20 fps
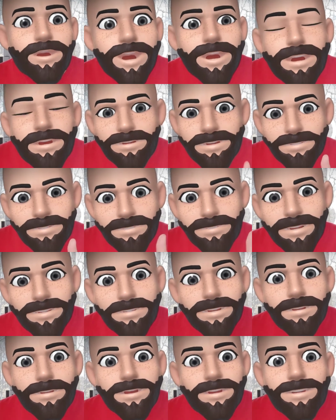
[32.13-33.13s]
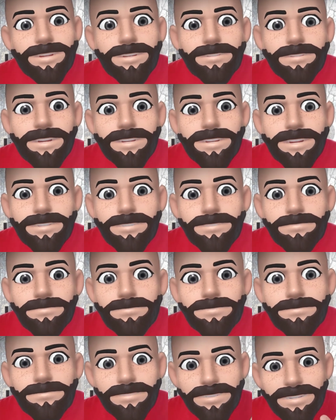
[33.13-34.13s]
I want you to picture one strand.
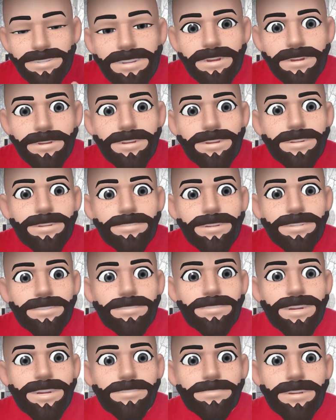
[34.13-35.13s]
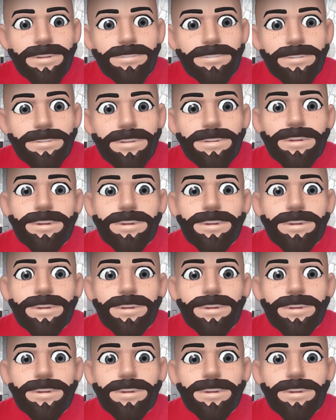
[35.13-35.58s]
And you got one strand of hair, right?